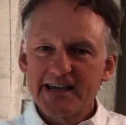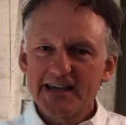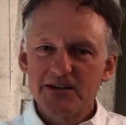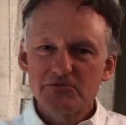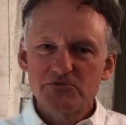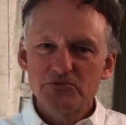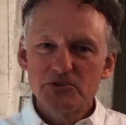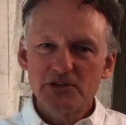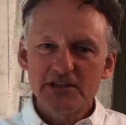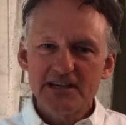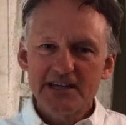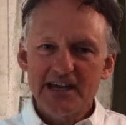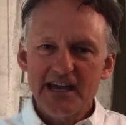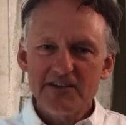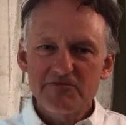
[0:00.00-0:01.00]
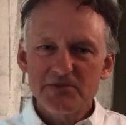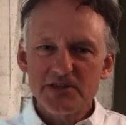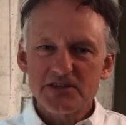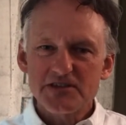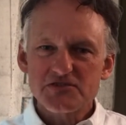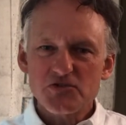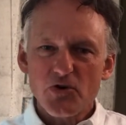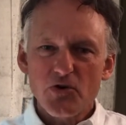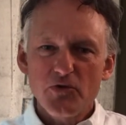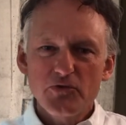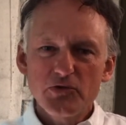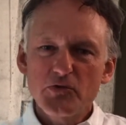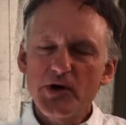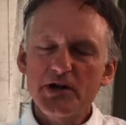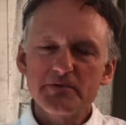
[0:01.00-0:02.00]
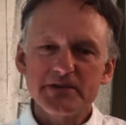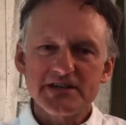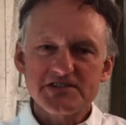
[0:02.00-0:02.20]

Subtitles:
It really gave me this overwhelming